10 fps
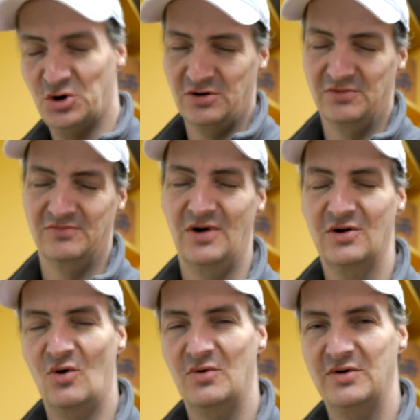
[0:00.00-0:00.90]
sure. You golf? I
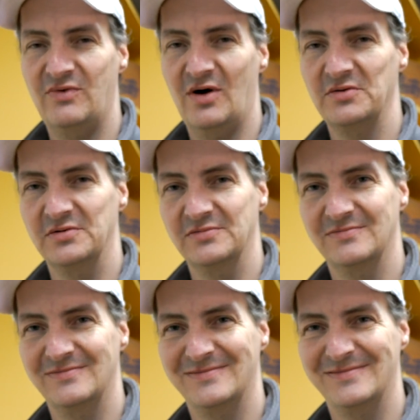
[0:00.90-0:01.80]
go with your father.
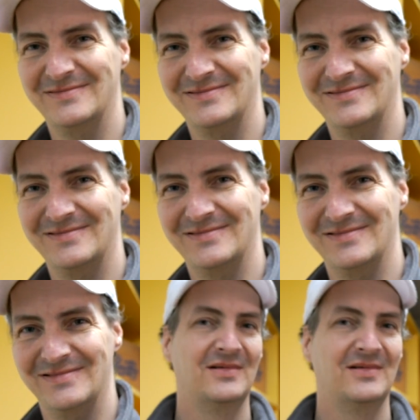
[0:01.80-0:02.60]
Yeah?